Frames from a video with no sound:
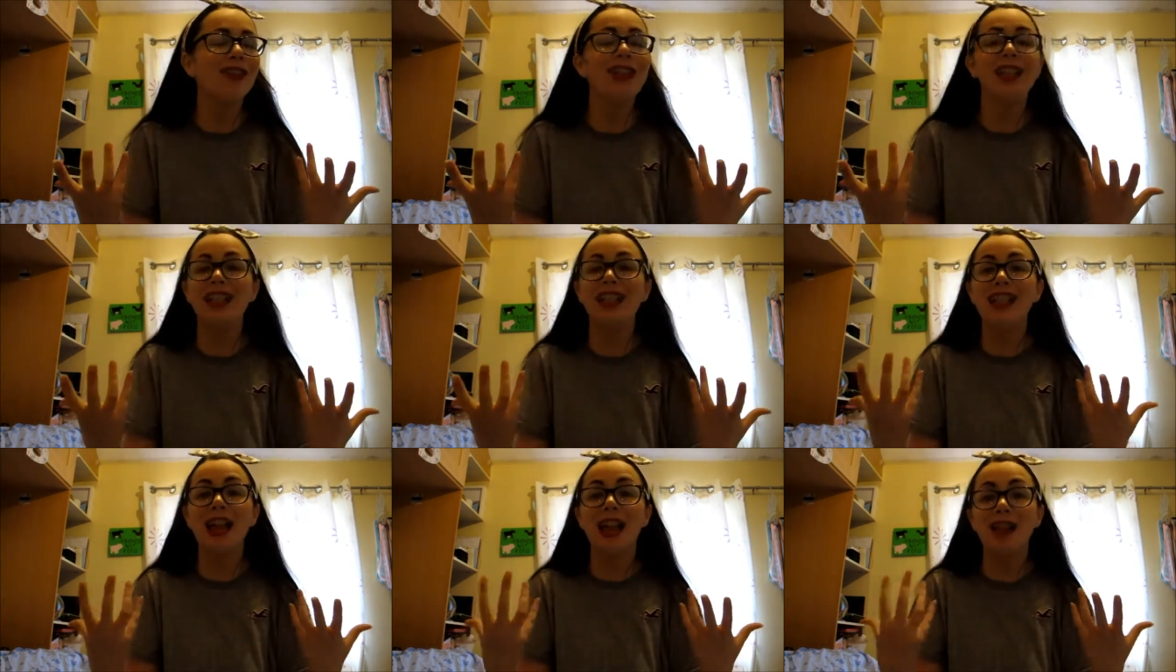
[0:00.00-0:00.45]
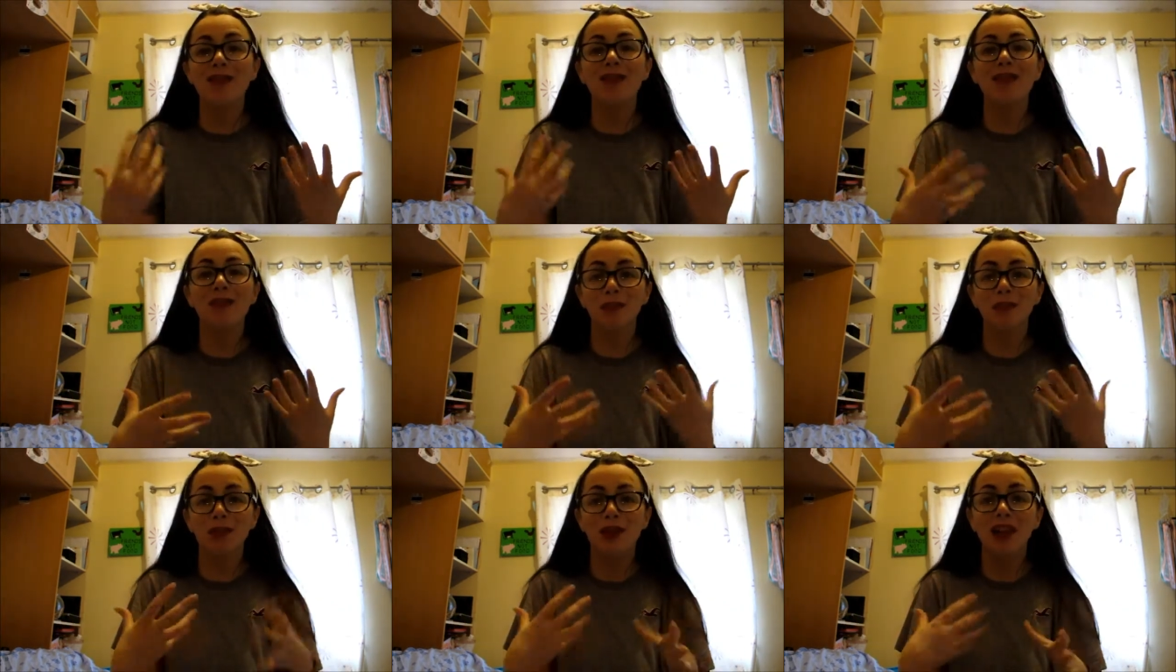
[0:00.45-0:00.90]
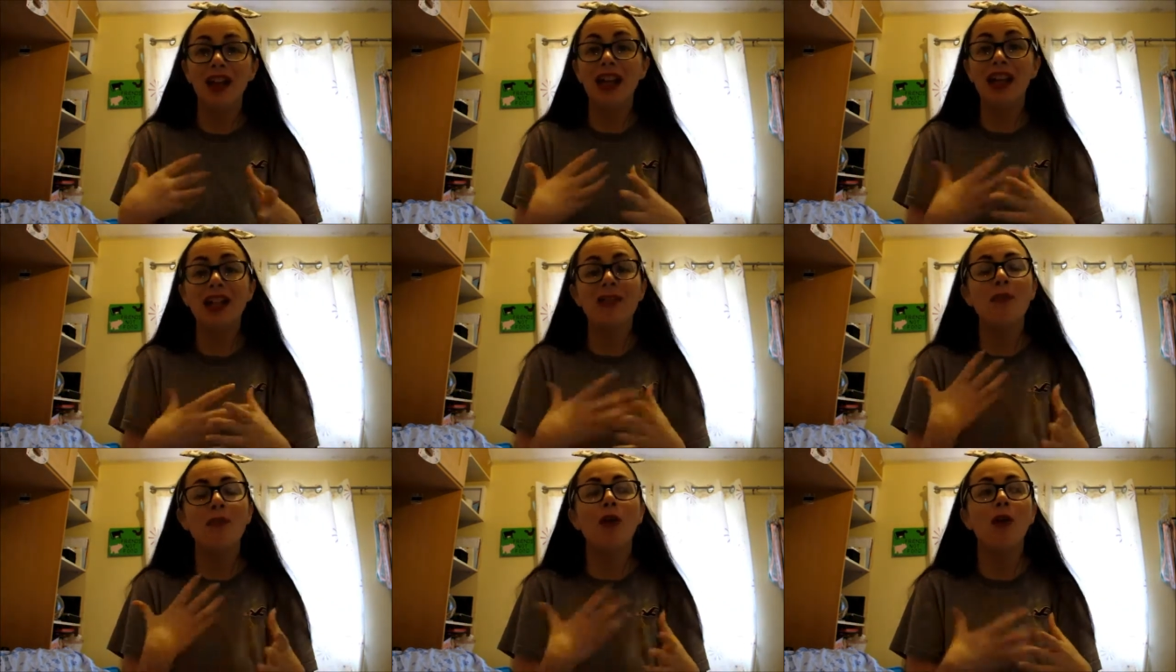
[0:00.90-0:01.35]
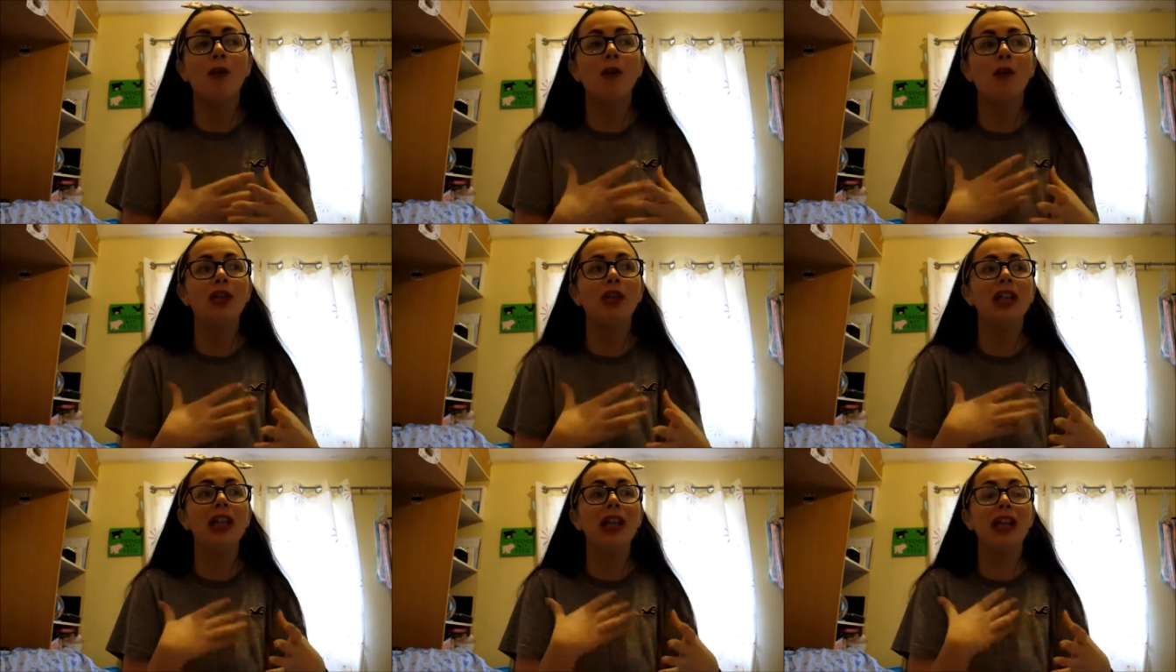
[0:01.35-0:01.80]
really selfish, but there is more
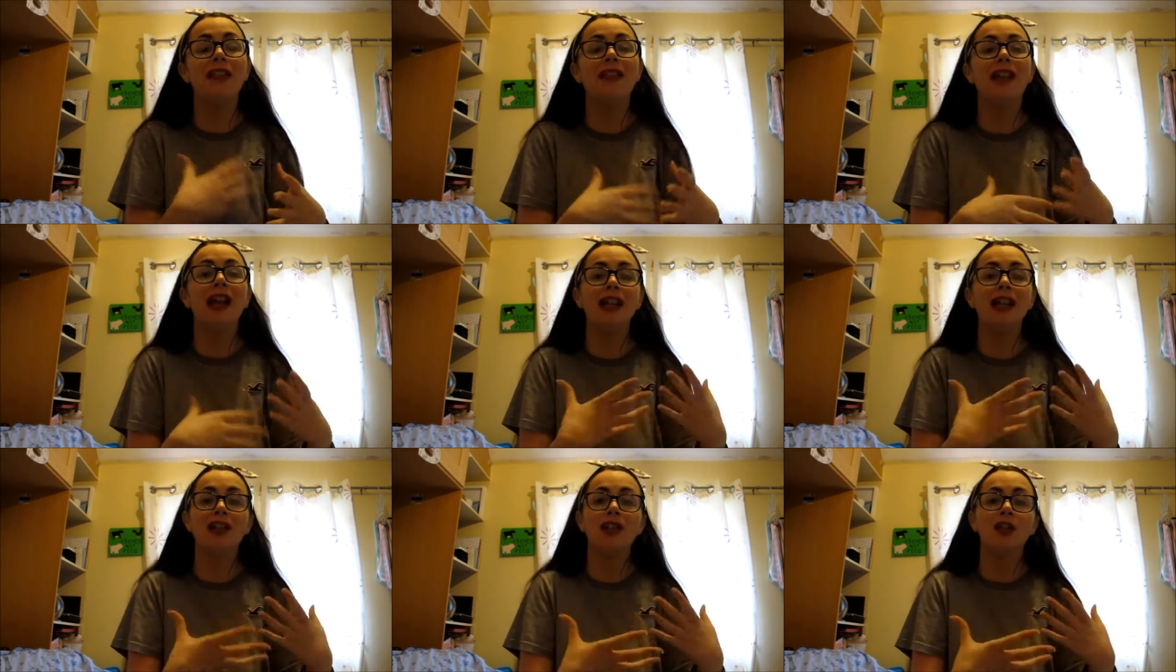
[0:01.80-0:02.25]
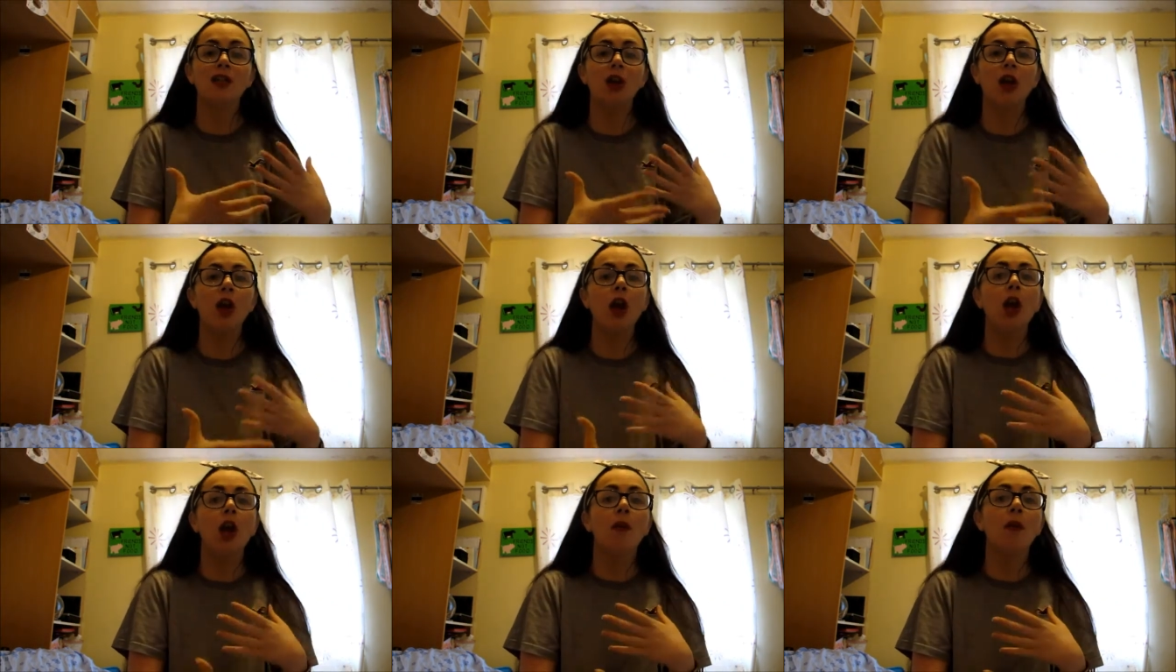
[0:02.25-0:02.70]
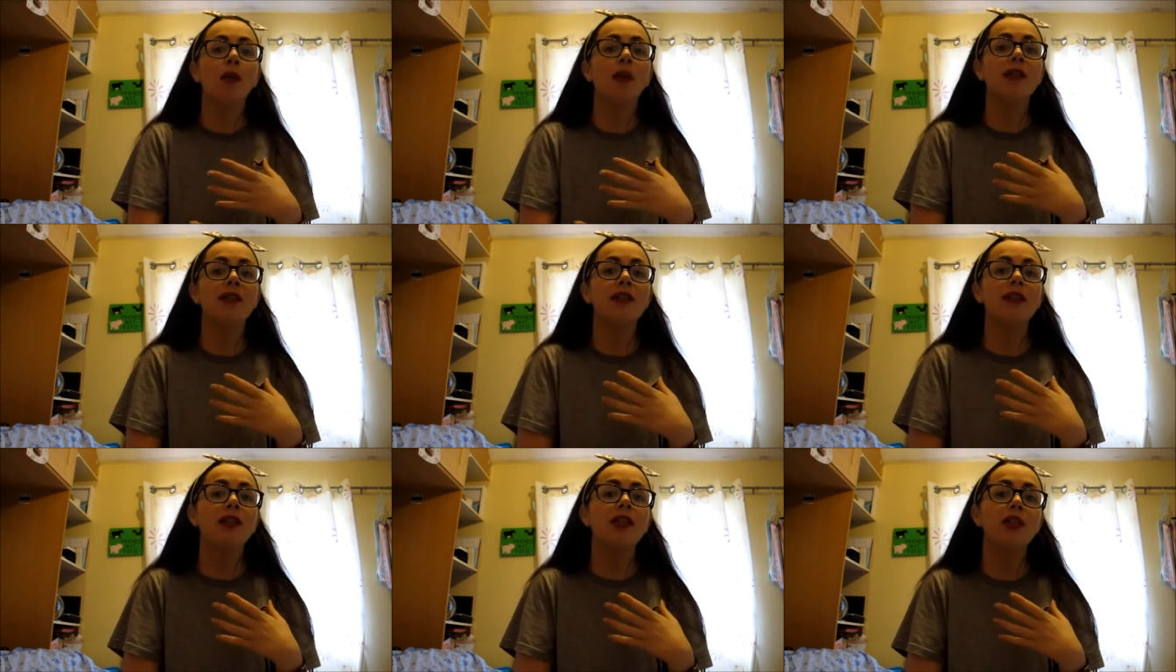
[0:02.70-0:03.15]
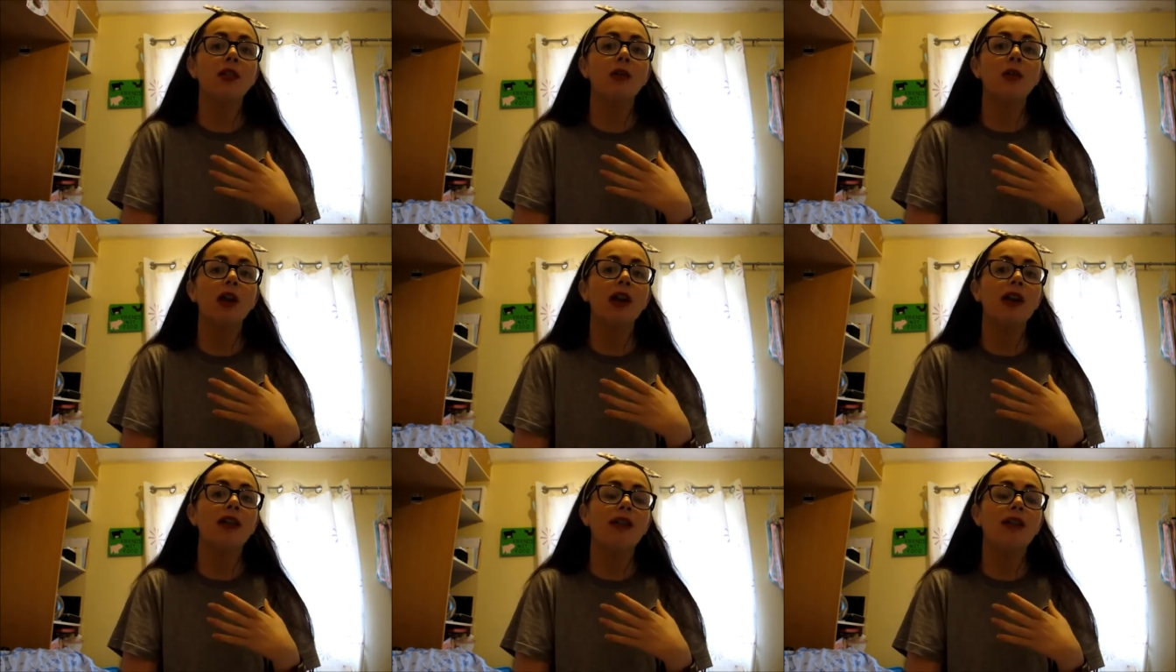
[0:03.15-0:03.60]
money in the Health Star because I
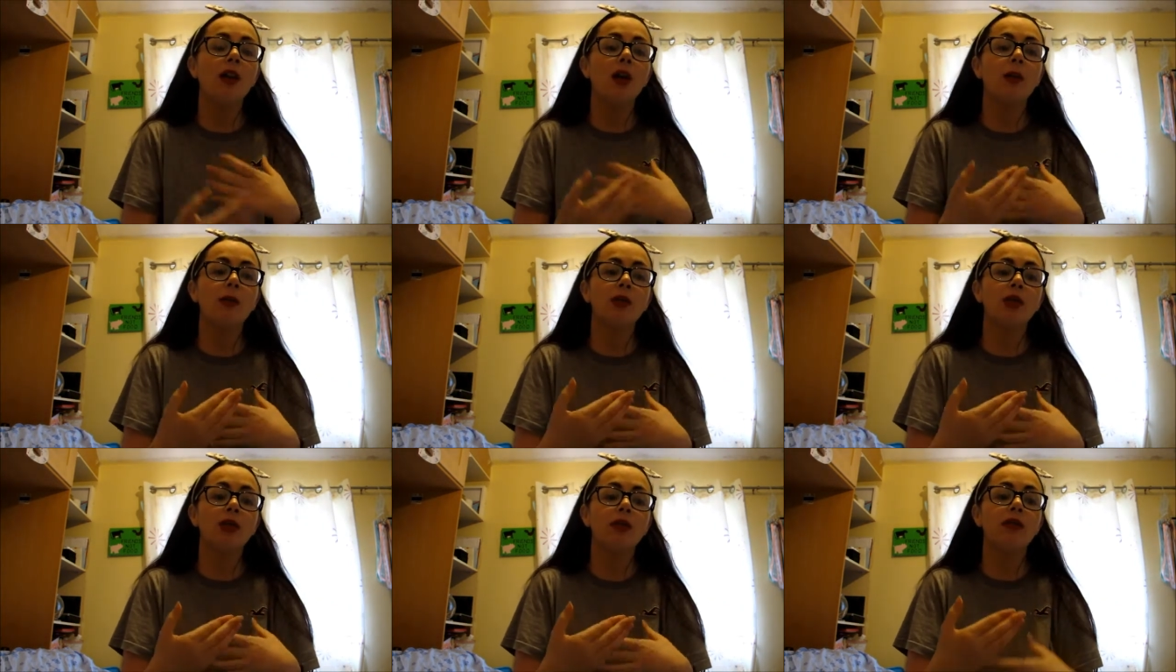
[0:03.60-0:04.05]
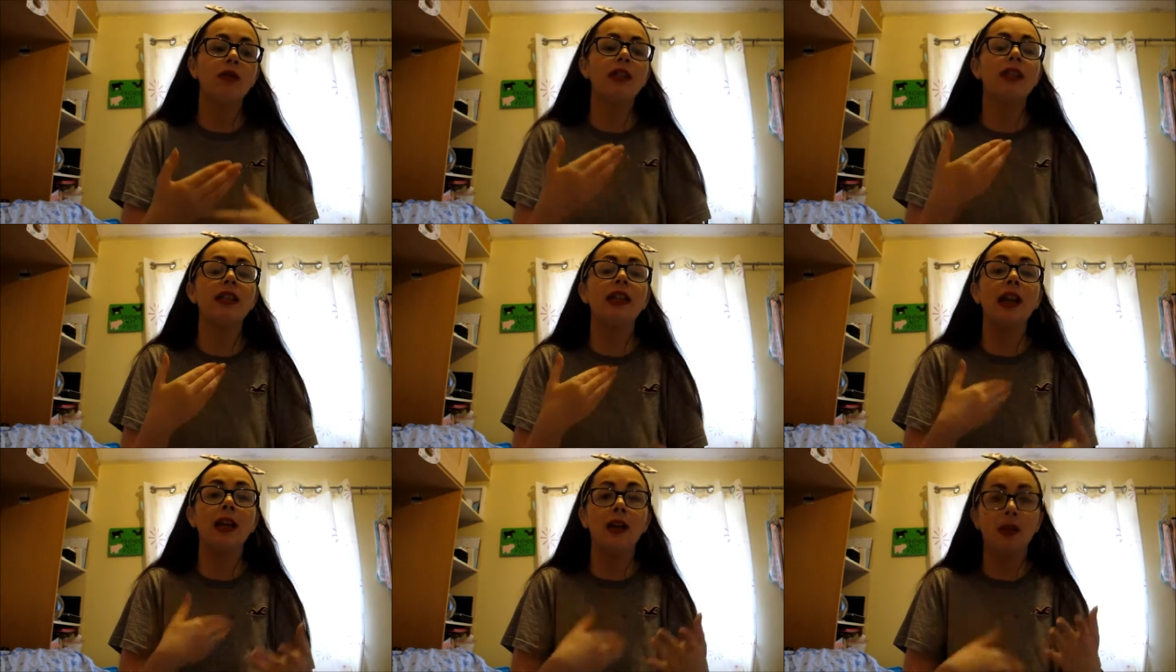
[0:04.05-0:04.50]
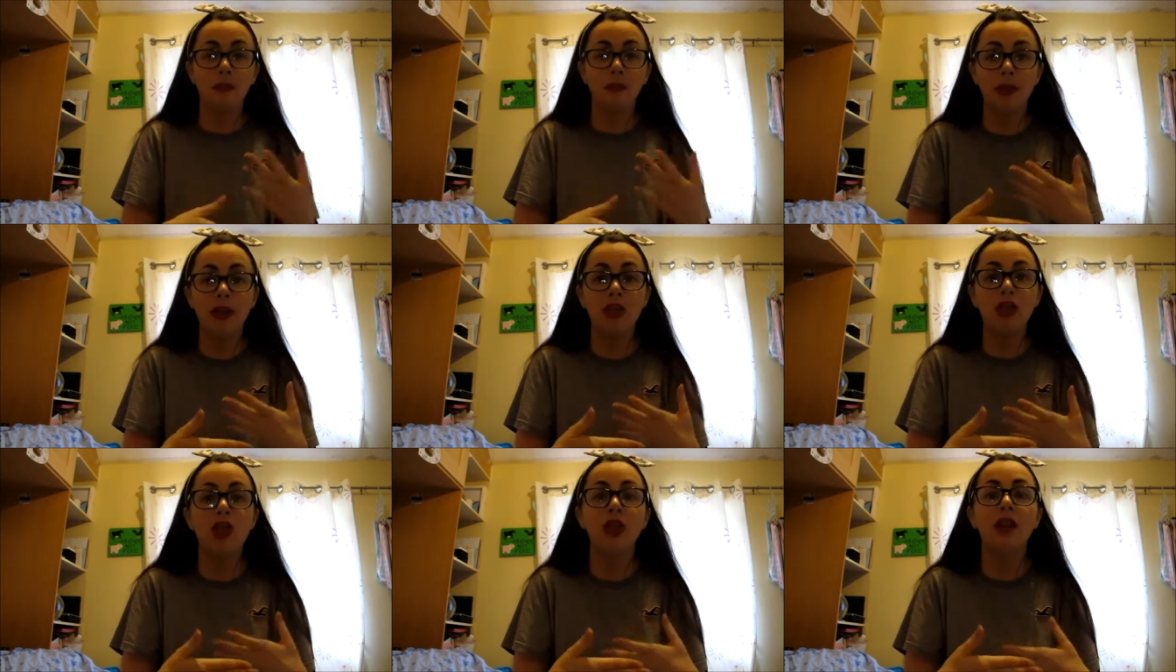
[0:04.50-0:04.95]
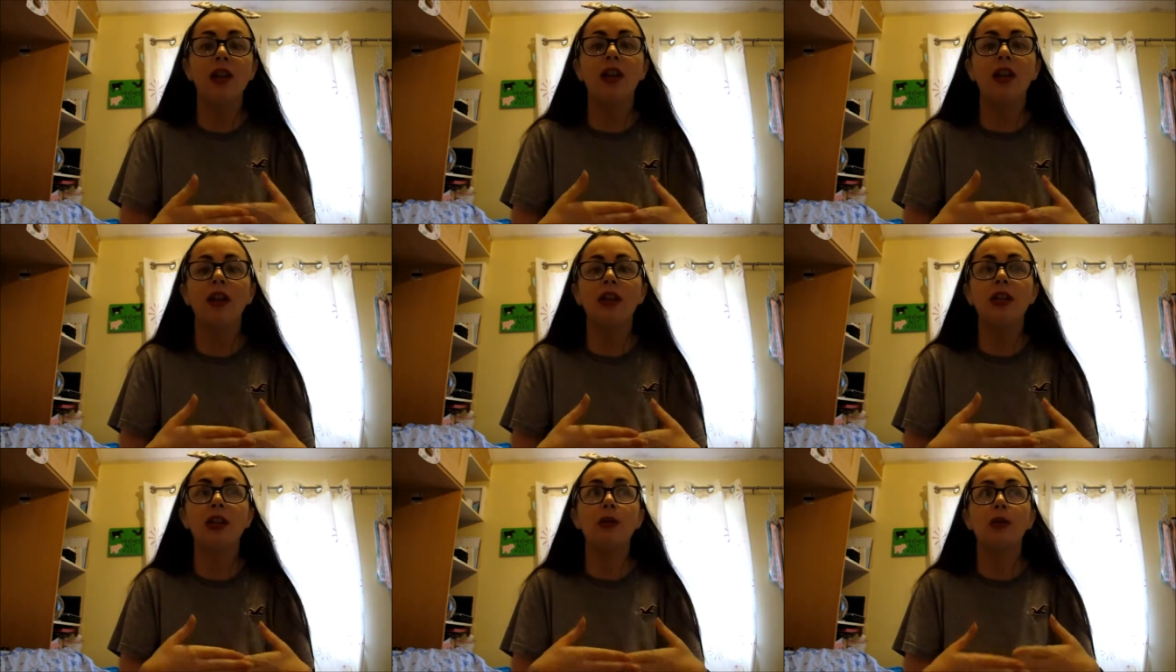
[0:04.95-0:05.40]
do get the opportunity to get commission
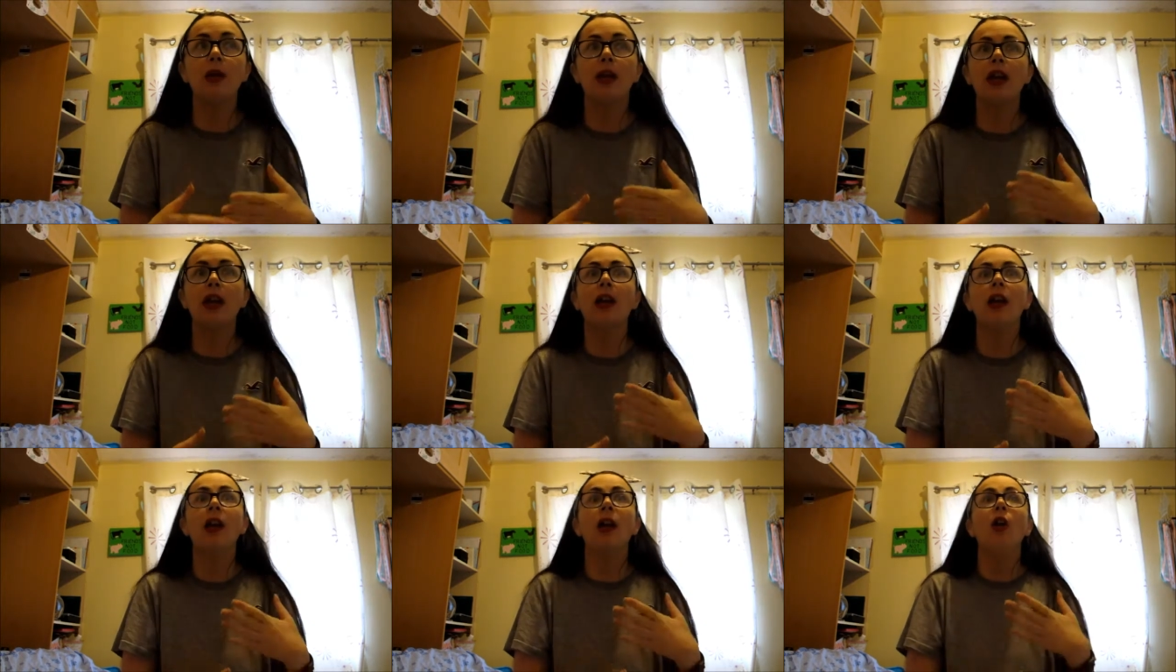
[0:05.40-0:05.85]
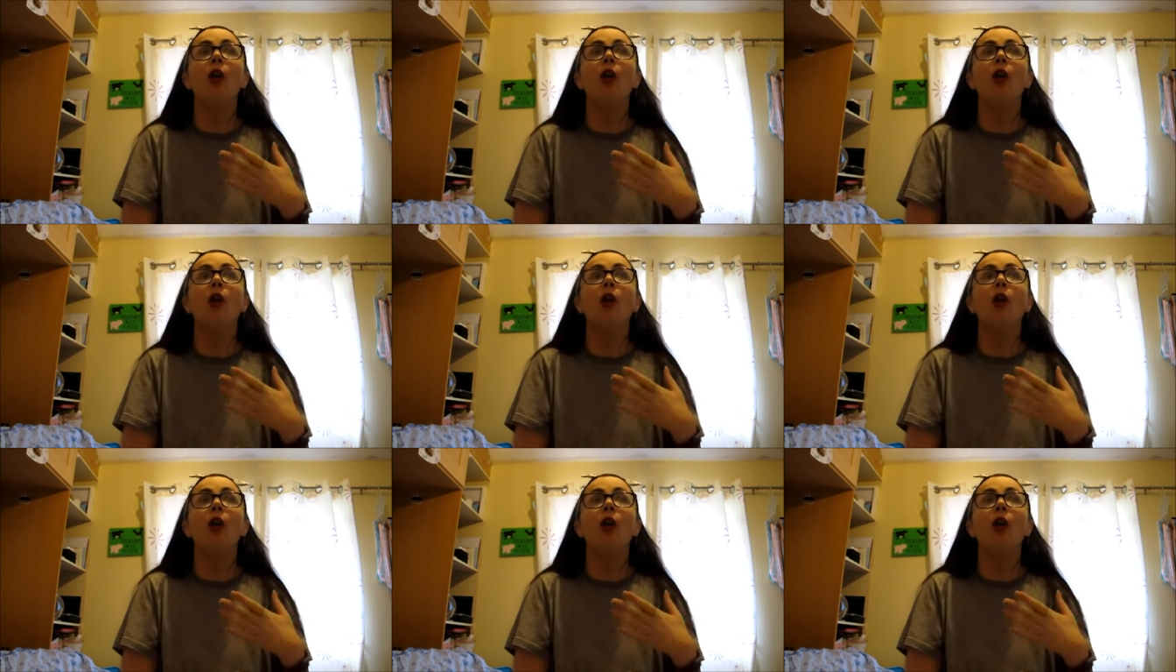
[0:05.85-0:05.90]
and I do get